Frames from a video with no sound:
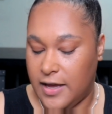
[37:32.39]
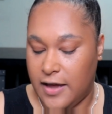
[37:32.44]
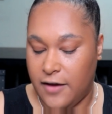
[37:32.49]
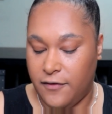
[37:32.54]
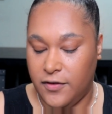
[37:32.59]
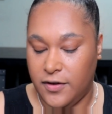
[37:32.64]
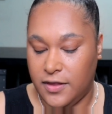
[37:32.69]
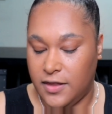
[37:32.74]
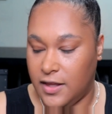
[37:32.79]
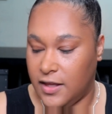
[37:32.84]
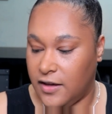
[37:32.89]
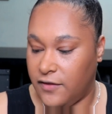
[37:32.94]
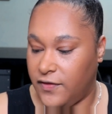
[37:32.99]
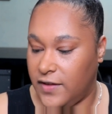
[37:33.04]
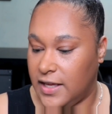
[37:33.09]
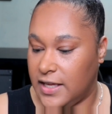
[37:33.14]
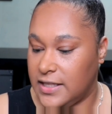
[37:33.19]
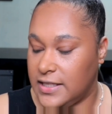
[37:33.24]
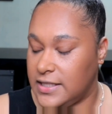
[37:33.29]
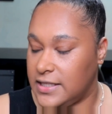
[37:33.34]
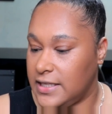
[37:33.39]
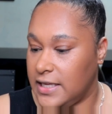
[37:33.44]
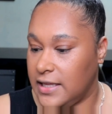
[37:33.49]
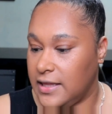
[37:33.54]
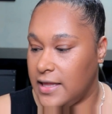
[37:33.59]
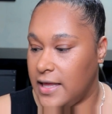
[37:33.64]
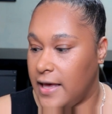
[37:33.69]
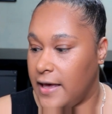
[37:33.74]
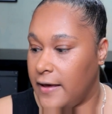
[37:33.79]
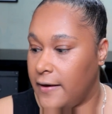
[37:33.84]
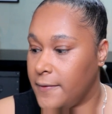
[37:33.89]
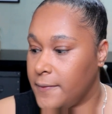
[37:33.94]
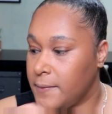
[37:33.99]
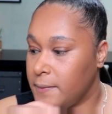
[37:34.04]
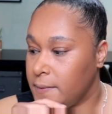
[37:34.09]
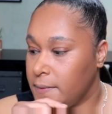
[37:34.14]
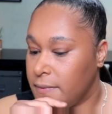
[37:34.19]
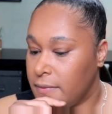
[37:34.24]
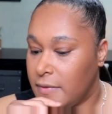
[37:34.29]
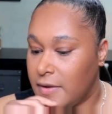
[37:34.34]
Everything, if he had seen that
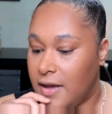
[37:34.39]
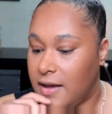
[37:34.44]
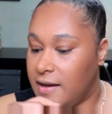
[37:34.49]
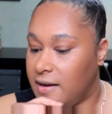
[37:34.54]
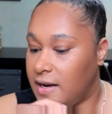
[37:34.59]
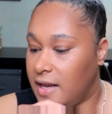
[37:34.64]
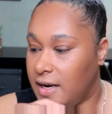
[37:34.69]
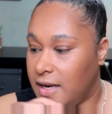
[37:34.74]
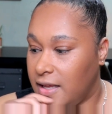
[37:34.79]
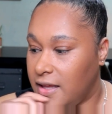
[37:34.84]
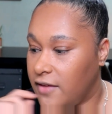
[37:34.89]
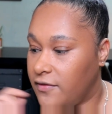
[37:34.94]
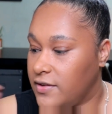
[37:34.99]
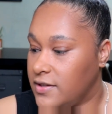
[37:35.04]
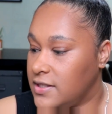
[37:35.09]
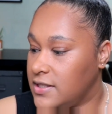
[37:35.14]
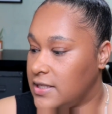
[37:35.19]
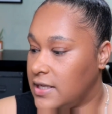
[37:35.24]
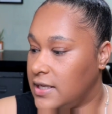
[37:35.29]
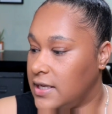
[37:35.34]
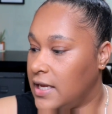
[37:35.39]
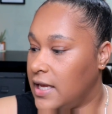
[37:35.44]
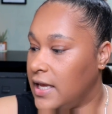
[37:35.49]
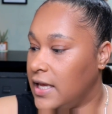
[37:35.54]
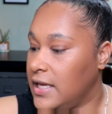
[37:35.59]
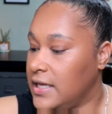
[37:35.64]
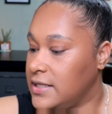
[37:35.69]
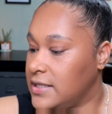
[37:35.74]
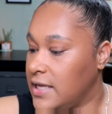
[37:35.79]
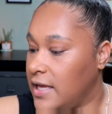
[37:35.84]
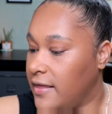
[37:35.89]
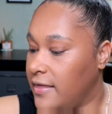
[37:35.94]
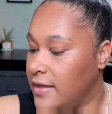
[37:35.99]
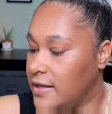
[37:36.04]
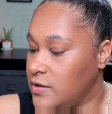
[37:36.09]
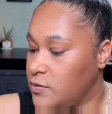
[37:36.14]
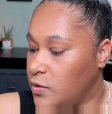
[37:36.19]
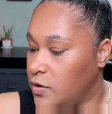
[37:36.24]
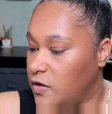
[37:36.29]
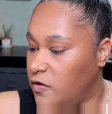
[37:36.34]
on any given Sunday, he said
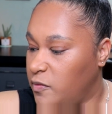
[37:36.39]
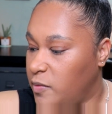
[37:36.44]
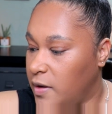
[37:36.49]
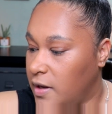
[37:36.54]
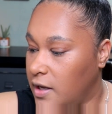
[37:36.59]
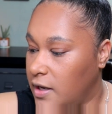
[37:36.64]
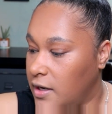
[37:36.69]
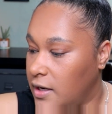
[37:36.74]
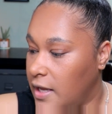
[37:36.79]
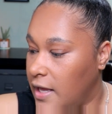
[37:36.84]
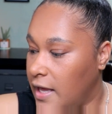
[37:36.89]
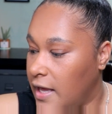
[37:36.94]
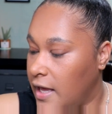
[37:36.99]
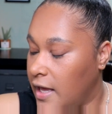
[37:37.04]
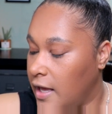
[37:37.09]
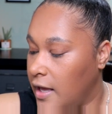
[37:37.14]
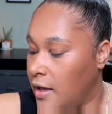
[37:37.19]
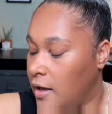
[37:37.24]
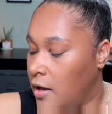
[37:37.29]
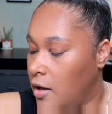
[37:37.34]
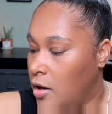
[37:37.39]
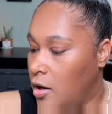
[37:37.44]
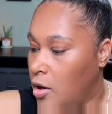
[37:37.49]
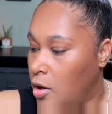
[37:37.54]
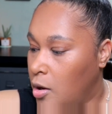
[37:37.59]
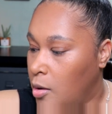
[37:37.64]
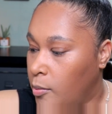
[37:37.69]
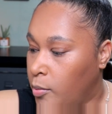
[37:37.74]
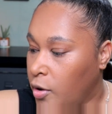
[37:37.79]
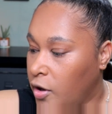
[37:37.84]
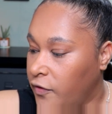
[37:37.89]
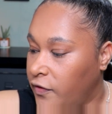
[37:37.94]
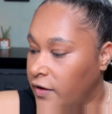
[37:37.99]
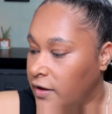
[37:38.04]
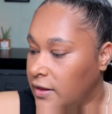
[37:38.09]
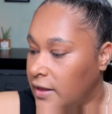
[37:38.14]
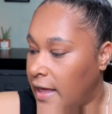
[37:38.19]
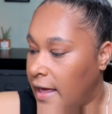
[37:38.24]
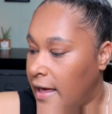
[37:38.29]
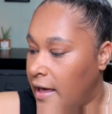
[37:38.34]
this would have been a
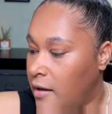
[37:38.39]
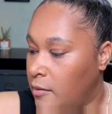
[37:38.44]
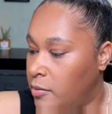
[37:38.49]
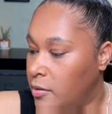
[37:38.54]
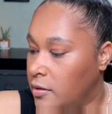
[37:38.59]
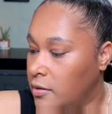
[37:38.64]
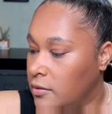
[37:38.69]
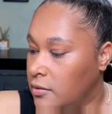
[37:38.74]
perfect lab,